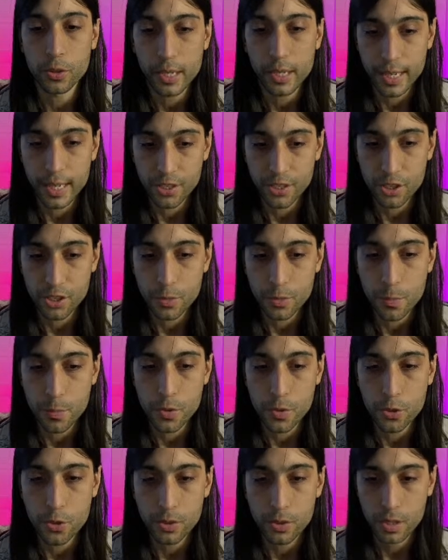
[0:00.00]
is just
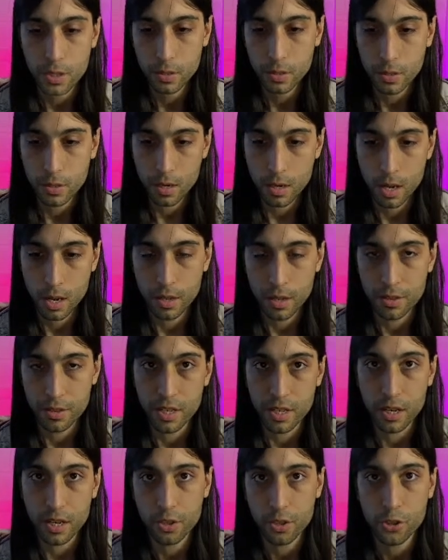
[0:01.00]
mute the
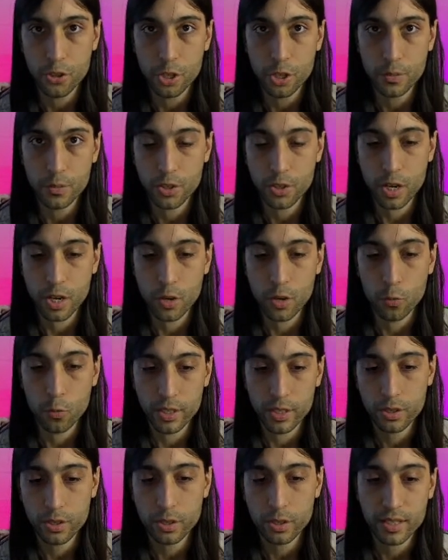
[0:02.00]
other drums you're not
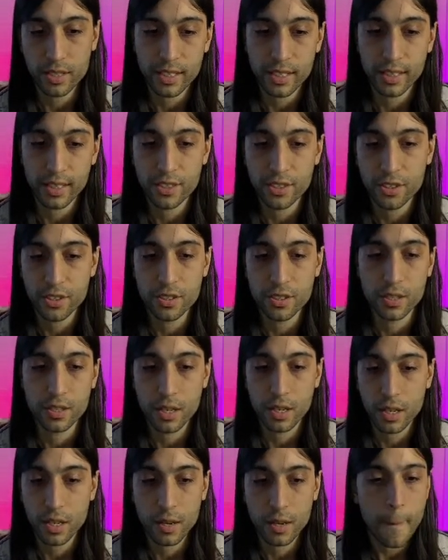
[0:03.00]
wanting. So let's say let's just
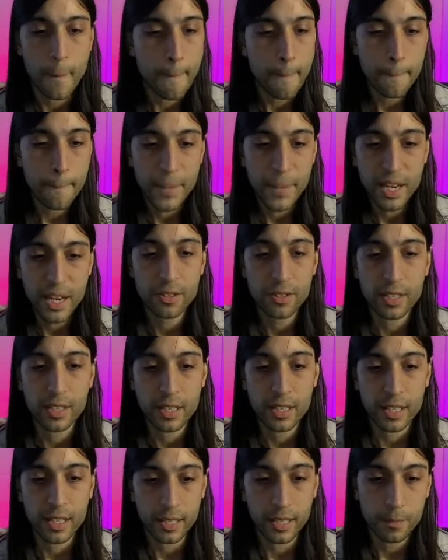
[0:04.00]
bounce the
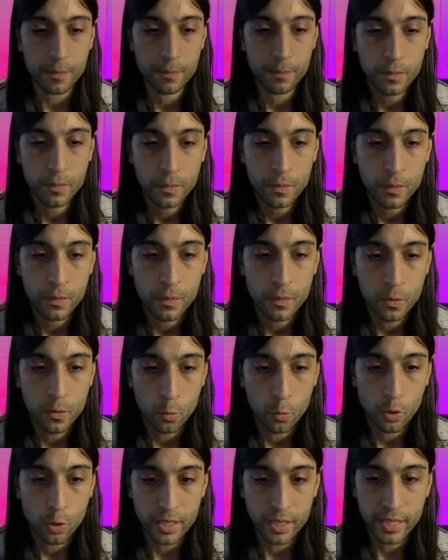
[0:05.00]
kick.
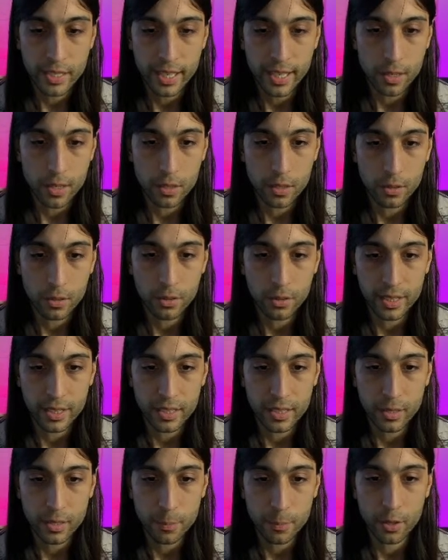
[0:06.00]
We're going to take all of
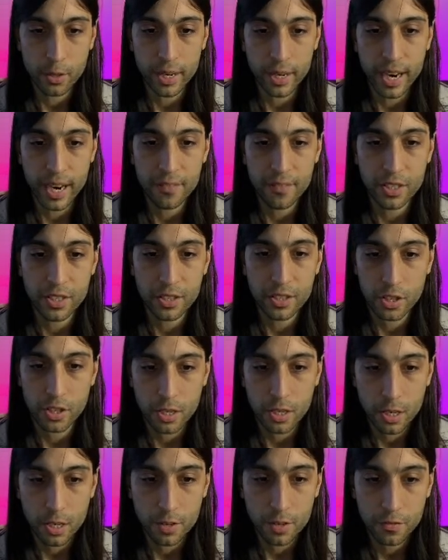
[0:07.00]
these. By the way, I have this turned
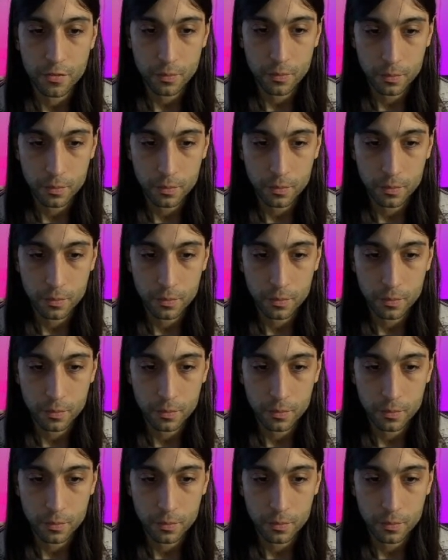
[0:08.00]
off,